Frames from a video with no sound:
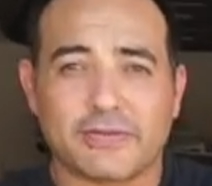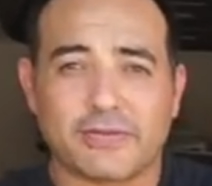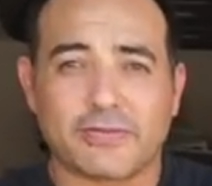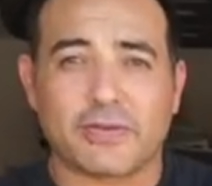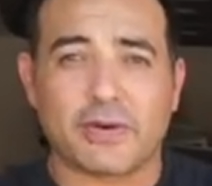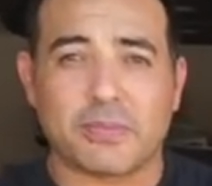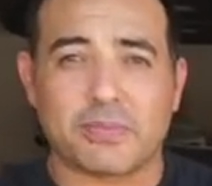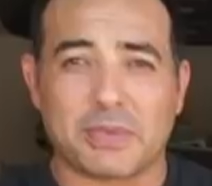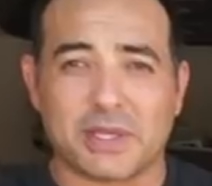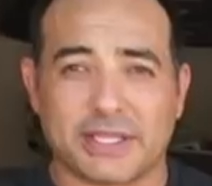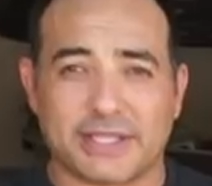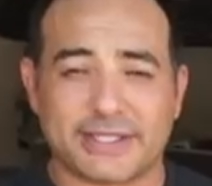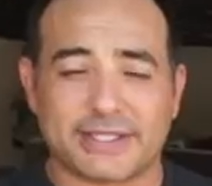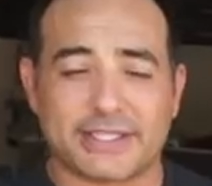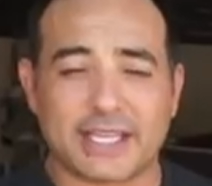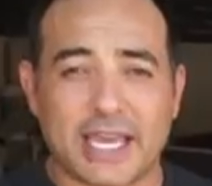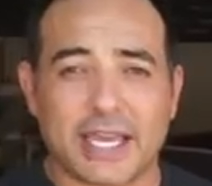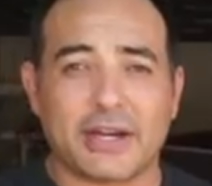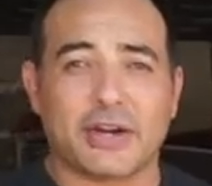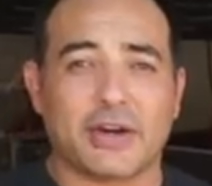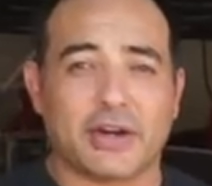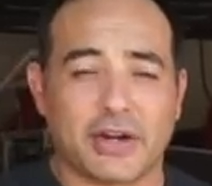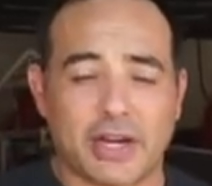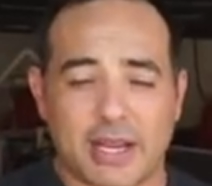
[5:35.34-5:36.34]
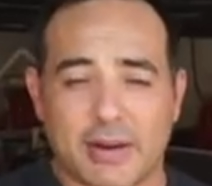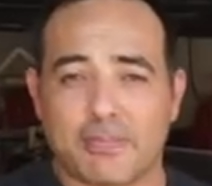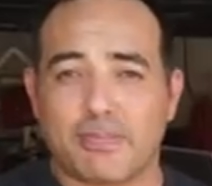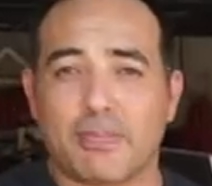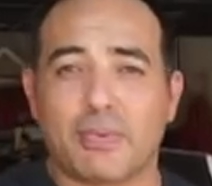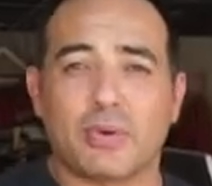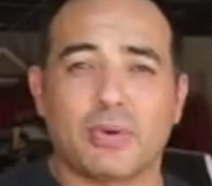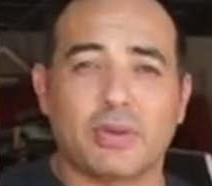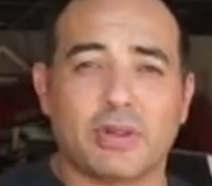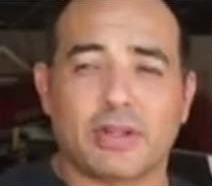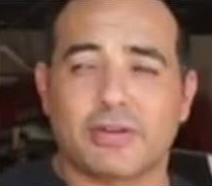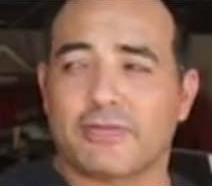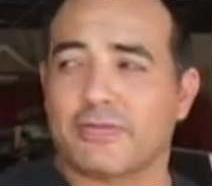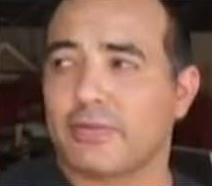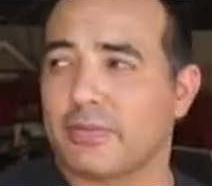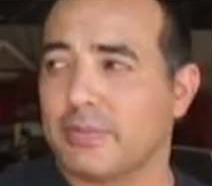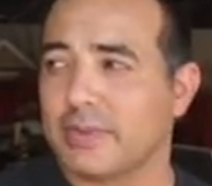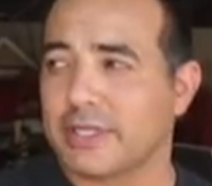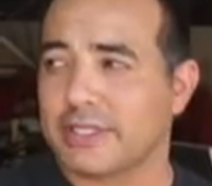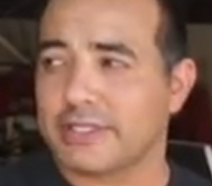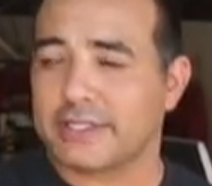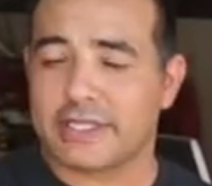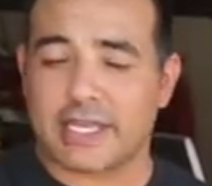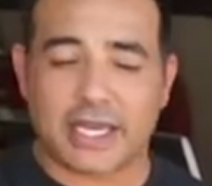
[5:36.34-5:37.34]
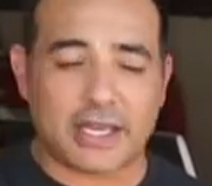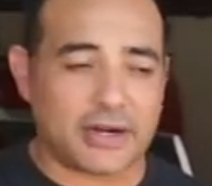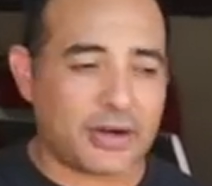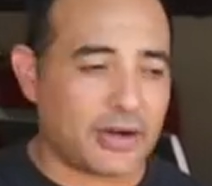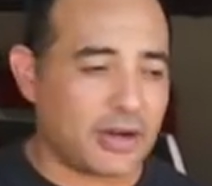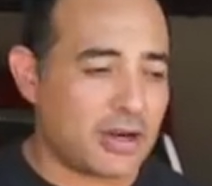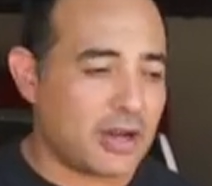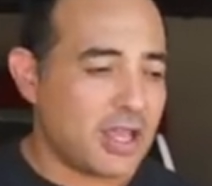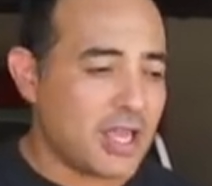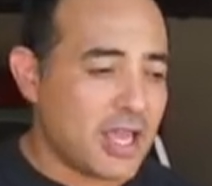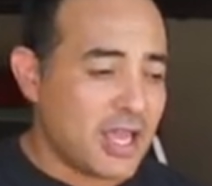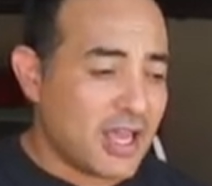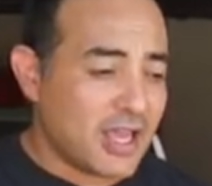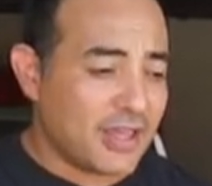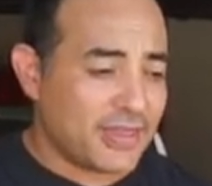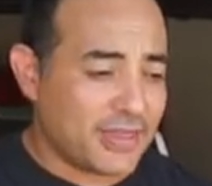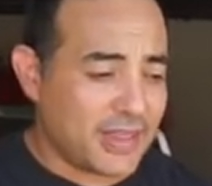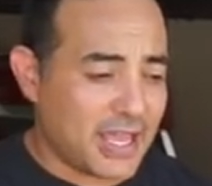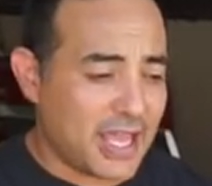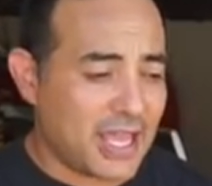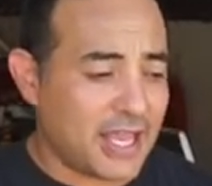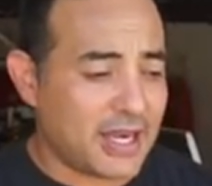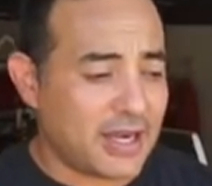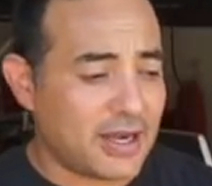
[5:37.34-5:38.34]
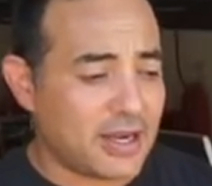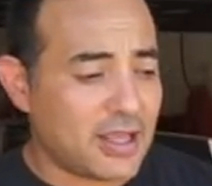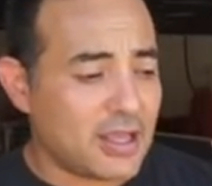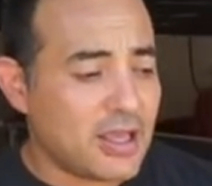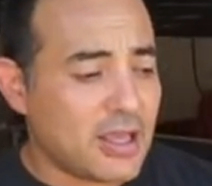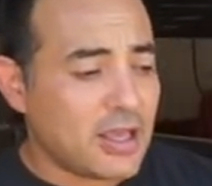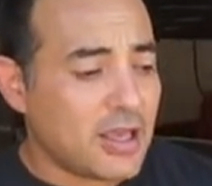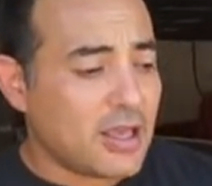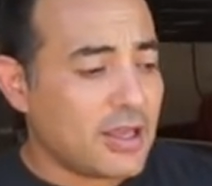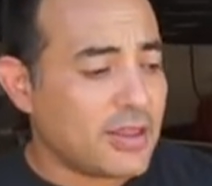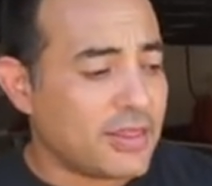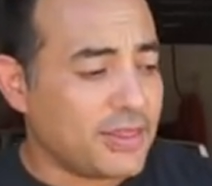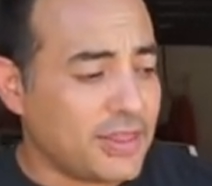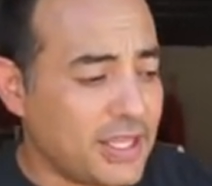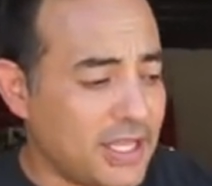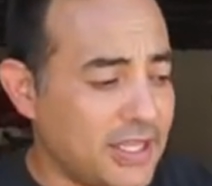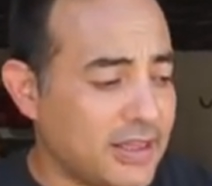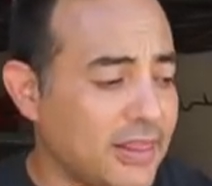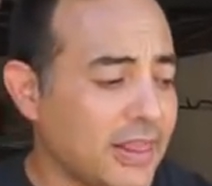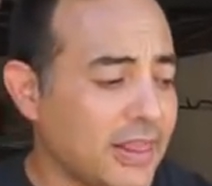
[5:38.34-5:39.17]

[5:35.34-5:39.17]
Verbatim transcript: it from the center and pull it from the center, then the